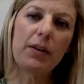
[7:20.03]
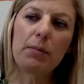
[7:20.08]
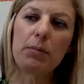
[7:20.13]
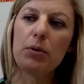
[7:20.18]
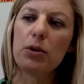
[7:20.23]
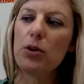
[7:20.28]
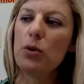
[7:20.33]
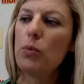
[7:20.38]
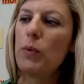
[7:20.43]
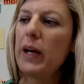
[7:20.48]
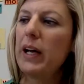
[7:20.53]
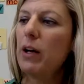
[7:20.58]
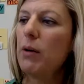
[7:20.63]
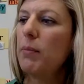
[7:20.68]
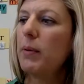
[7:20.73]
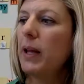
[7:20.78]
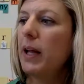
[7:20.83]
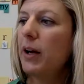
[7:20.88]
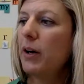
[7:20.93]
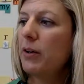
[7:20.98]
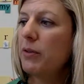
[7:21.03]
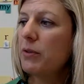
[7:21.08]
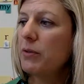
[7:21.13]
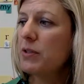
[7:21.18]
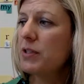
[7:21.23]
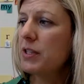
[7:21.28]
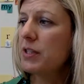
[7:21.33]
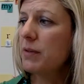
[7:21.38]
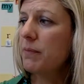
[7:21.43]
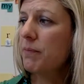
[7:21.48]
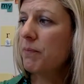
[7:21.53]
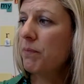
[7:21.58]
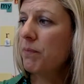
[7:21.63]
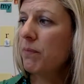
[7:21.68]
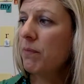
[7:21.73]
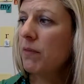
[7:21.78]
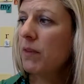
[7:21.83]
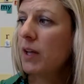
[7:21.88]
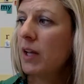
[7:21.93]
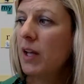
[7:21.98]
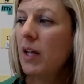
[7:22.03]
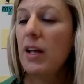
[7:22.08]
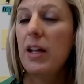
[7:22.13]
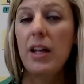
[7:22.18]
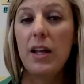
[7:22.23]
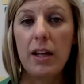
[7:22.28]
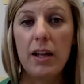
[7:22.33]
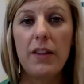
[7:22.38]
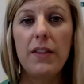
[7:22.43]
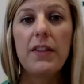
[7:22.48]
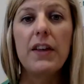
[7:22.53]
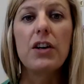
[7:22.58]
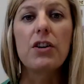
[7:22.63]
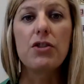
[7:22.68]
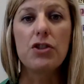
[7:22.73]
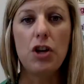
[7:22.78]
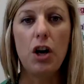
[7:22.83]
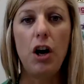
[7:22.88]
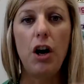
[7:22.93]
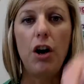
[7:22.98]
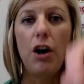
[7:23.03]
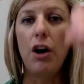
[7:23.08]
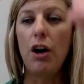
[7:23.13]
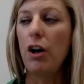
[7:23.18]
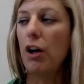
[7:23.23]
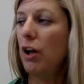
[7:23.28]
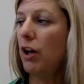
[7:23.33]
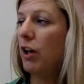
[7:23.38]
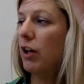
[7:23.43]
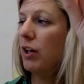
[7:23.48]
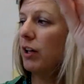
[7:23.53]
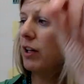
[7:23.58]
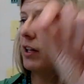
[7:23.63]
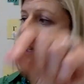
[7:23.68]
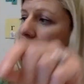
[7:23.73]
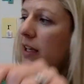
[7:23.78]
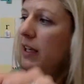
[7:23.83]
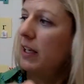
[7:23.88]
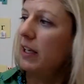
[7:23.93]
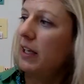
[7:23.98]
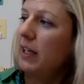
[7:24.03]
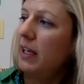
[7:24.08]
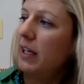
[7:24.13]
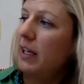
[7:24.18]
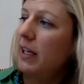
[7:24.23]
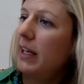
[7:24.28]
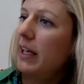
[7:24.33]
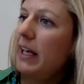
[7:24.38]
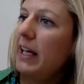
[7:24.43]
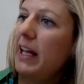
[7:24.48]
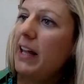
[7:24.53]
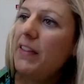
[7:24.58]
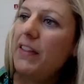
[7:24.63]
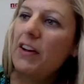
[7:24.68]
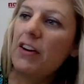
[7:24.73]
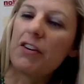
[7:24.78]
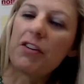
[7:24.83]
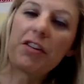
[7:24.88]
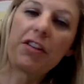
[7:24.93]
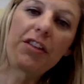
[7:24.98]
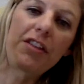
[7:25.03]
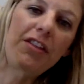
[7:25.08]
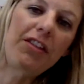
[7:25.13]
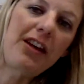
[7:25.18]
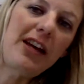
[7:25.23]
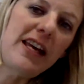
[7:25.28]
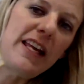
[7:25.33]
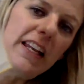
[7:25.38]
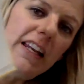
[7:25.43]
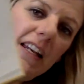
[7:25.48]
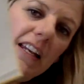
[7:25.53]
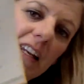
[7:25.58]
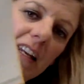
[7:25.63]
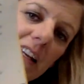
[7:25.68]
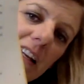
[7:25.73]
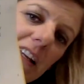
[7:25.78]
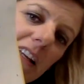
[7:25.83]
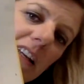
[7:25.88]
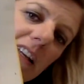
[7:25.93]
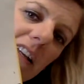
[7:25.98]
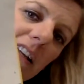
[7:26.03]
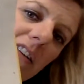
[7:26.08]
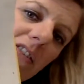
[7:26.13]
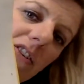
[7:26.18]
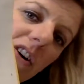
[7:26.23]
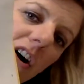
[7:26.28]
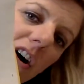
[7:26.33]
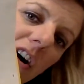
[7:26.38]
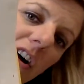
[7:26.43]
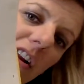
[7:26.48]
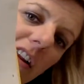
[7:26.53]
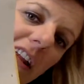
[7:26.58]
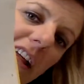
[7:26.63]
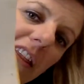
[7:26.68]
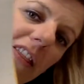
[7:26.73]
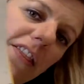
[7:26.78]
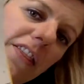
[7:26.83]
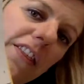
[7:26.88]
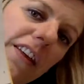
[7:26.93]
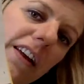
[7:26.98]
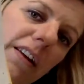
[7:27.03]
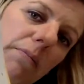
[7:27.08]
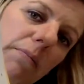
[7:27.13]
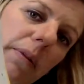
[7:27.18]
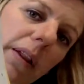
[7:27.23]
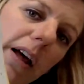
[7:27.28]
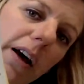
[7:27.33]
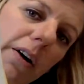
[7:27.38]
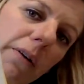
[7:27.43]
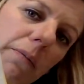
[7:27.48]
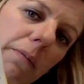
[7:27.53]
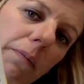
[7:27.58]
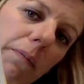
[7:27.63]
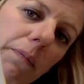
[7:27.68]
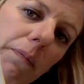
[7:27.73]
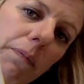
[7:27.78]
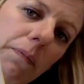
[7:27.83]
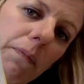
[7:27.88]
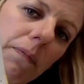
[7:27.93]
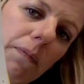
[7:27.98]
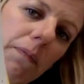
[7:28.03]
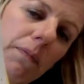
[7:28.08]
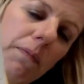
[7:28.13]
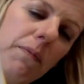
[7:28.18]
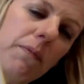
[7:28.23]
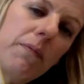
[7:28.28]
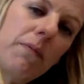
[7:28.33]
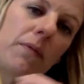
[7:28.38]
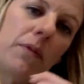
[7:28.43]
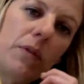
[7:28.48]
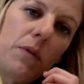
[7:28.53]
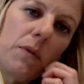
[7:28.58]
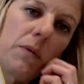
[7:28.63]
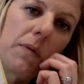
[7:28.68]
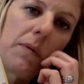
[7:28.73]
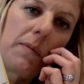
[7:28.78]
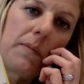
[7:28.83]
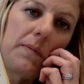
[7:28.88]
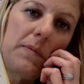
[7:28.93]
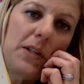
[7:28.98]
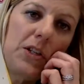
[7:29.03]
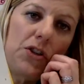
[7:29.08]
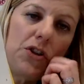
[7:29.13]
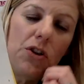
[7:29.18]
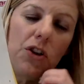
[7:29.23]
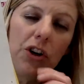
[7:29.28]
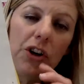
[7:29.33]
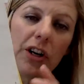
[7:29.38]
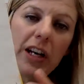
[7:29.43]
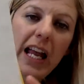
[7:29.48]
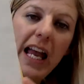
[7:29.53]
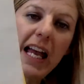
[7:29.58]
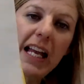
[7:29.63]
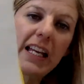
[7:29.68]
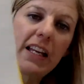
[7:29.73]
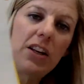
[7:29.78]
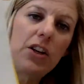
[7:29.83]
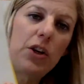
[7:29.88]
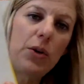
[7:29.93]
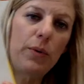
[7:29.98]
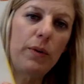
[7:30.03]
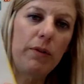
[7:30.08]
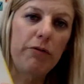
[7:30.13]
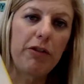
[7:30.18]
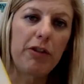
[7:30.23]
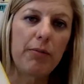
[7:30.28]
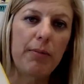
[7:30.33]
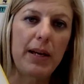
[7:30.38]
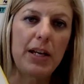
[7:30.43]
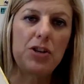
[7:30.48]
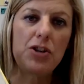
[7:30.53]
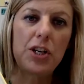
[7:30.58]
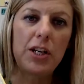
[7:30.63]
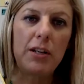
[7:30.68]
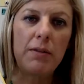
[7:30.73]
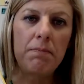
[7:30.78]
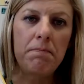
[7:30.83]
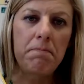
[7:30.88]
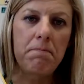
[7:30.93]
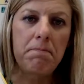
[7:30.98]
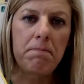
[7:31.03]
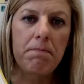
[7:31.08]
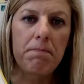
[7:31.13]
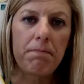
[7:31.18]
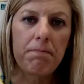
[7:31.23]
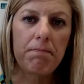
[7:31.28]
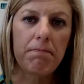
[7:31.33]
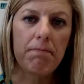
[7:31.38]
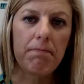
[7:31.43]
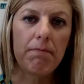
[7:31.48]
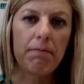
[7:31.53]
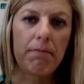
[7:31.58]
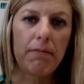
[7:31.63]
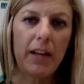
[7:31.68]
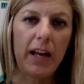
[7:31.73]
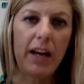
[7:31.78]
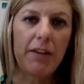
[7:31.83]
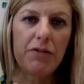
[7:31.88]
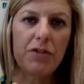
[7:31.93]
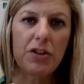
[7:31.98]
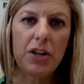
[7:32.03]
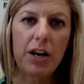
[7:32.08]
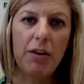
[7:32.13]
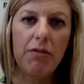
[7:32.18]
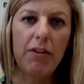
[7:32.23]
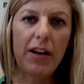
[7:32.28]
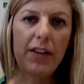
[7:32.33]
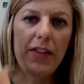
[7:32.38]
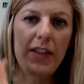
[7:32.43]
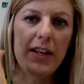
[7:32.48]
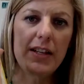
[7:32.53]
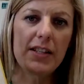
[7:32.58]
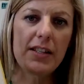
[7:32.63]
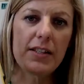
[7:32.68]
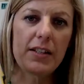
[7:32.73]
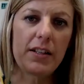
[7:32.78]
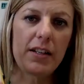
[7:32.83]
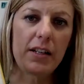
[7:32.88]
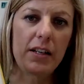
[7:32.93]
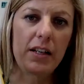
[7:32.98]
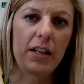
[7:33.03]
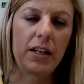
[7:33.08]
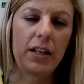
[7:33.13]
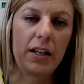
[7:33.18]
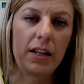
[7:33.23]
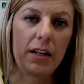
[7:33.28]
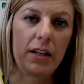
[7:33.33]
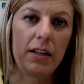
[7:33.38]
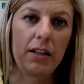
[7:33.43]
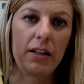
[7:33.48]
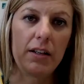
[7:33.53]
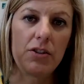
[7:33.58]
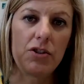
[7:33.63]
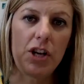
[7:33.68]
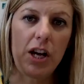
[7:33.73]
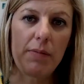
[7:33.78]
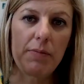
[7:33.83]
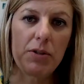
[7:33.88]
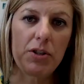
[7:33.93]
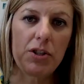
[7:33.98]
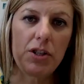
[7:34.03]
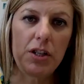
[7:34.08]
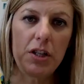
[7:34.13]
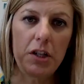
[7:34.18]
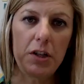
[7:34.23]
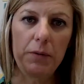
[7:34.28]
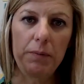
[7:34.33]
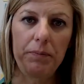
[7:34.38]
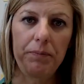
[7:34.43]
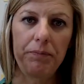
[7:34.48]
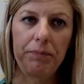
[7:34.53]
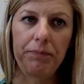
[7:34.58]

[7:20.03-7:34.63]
the blue whale blows? They're tall and they're thin. Tall and thin blow. Did you learn any new information after I read this chapter to you?